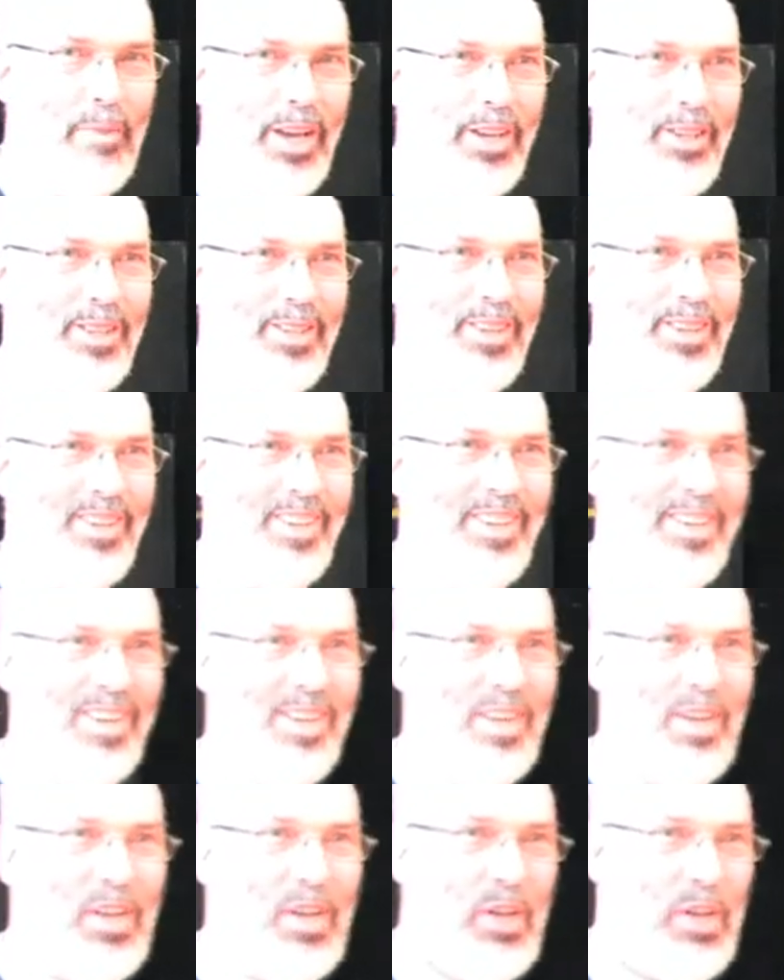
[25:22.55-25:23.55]
magically
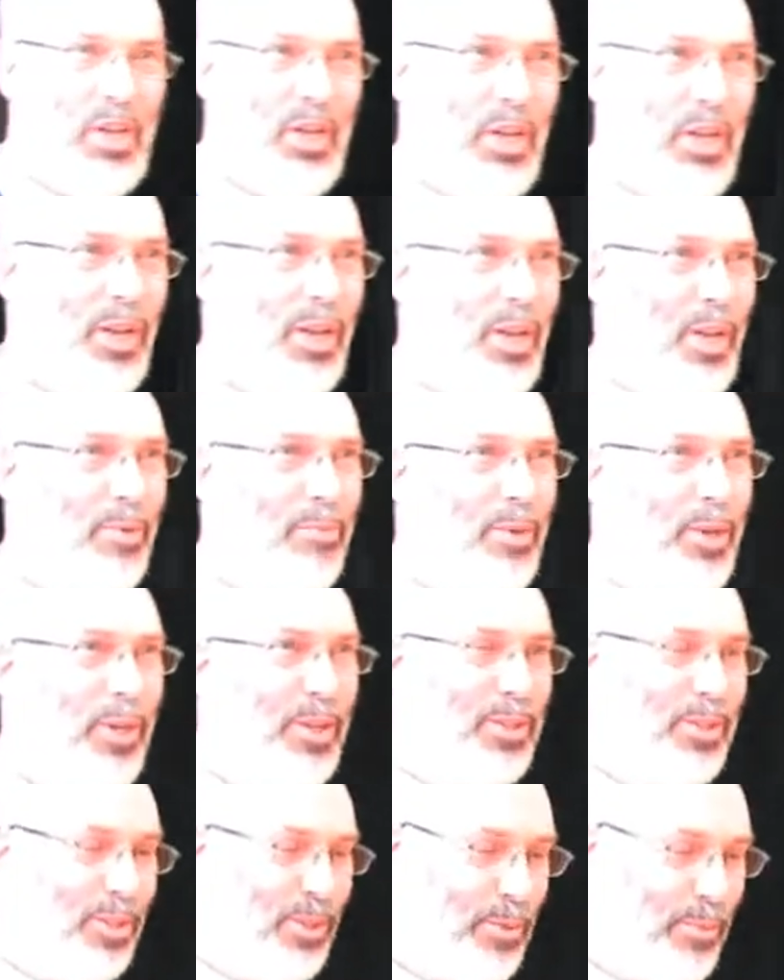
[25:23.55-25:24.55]

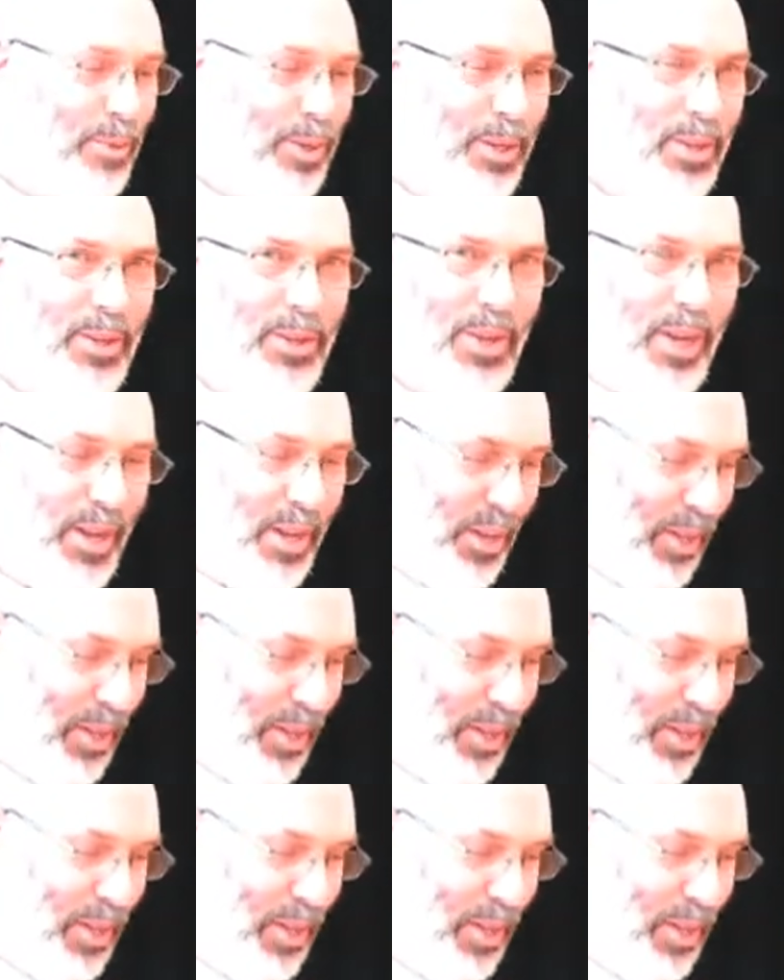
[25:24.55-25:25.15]
appears. It's been, uh,